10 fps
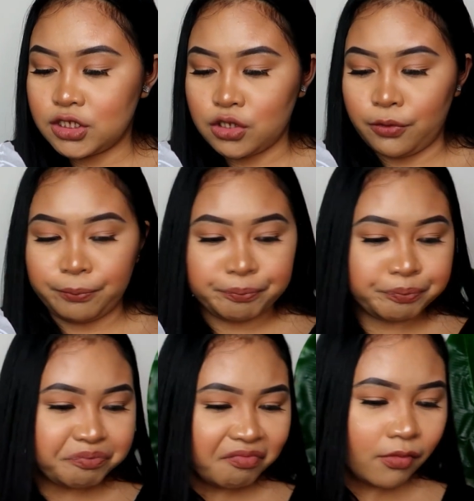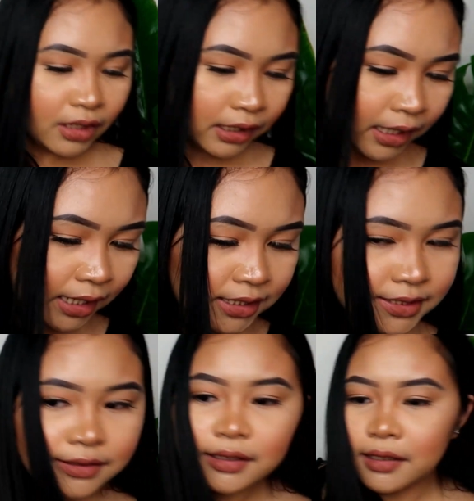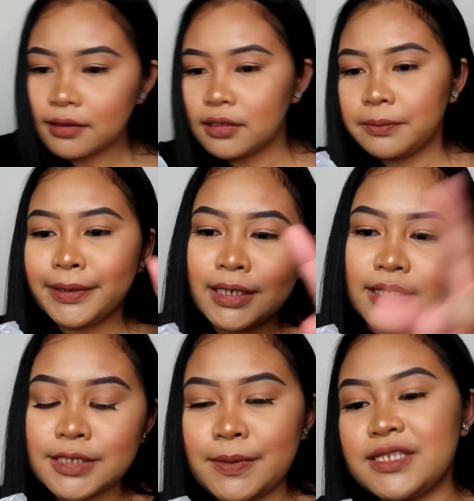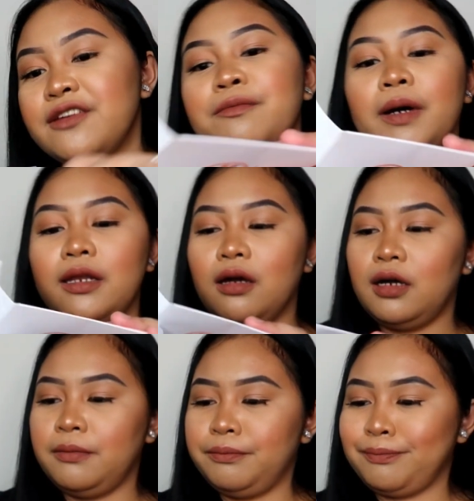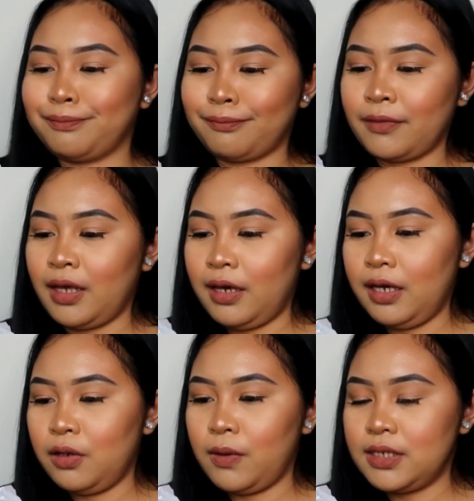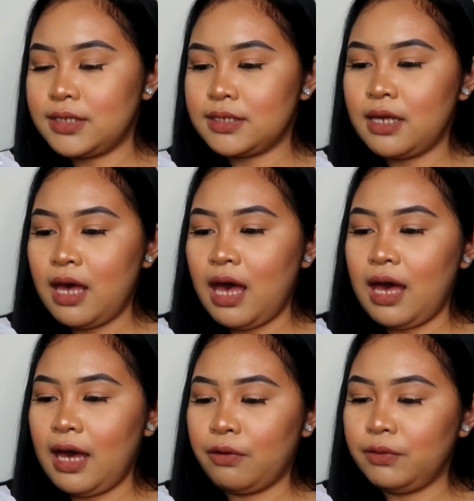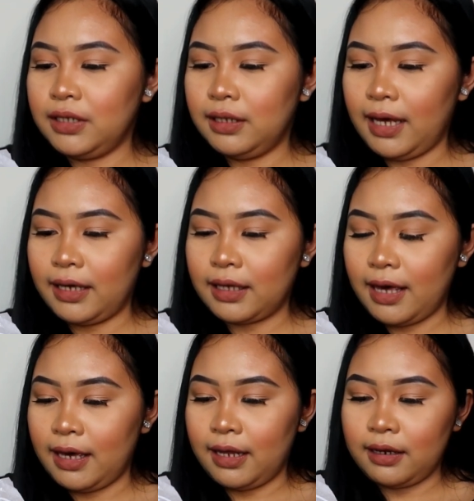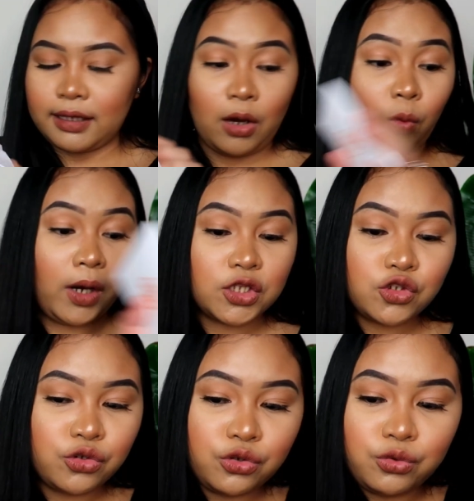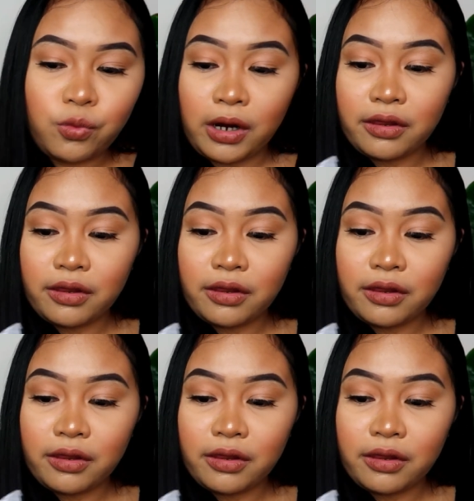So it's still a little bit expensive, but anyways, I really like and can't wait to wear